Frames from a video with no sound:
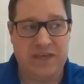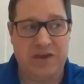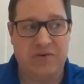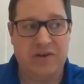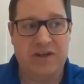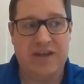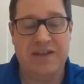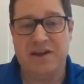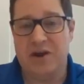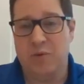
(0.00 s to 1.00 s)

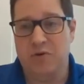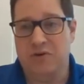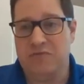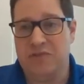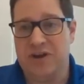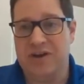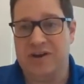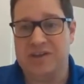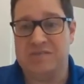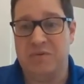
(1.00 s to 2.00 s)
in their world for their
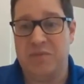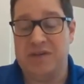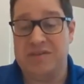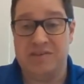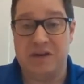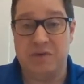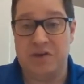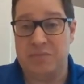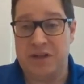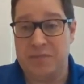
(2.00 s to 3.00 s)
customer base. That's going to be
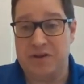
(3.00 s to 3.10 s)
an immediate